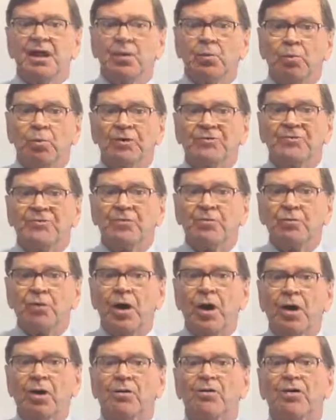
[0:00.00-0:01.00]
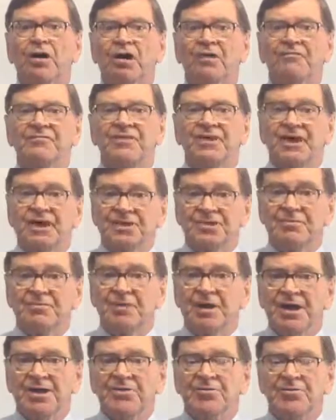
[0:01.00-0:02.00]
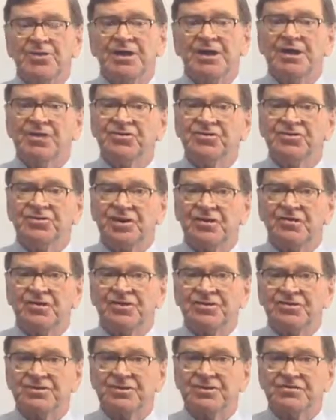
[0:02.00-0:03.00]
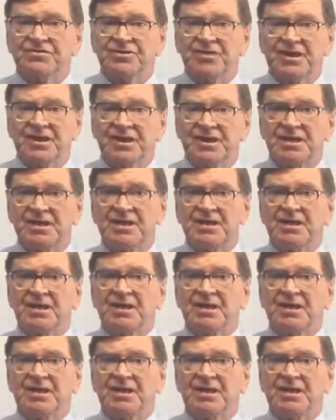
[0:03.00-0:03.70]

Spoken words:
what the role of the intermediary is so that the